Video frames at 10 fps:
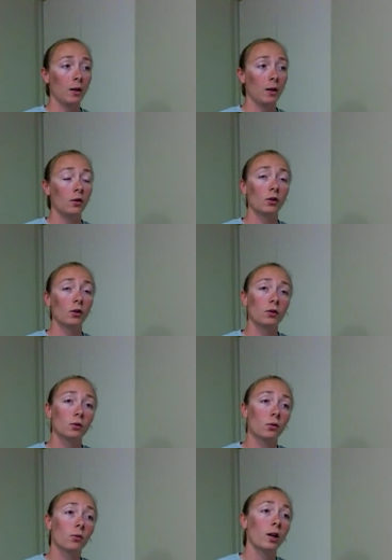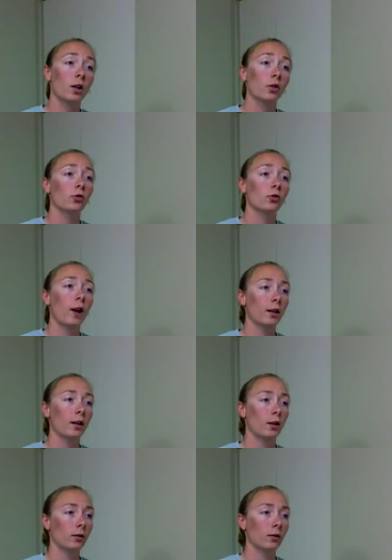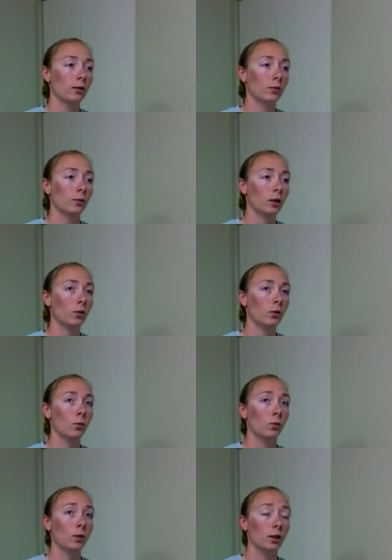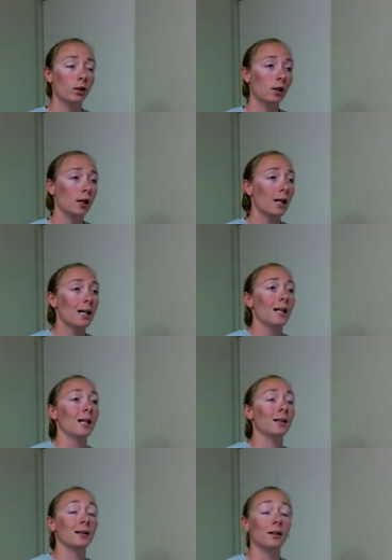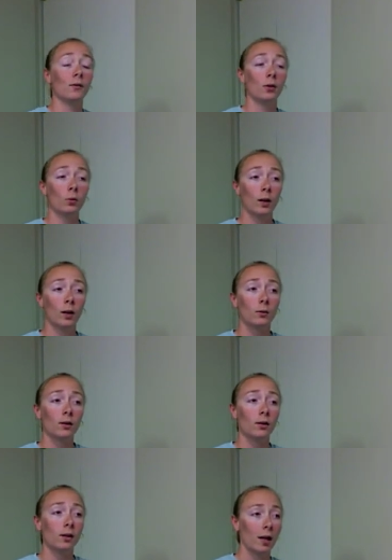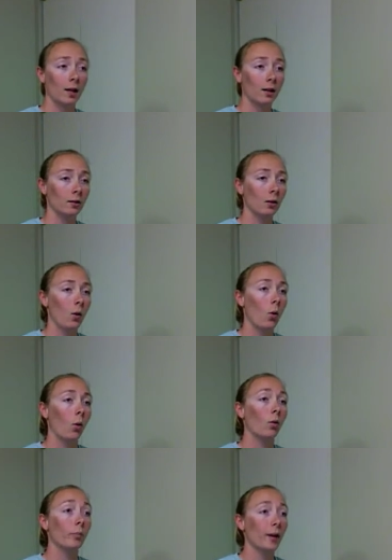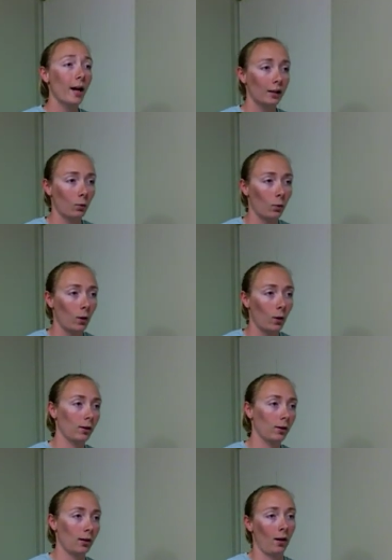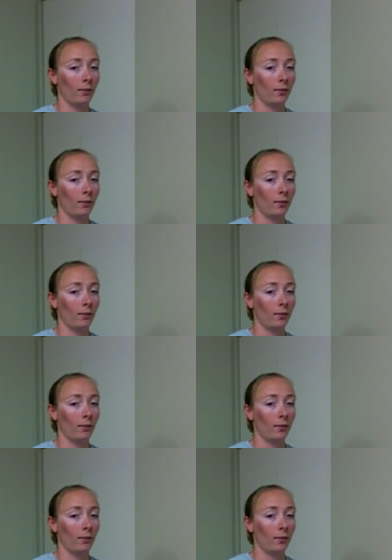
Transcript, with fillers: There's also the rare tricolor, which is liver and white with tan, or black and white with tan.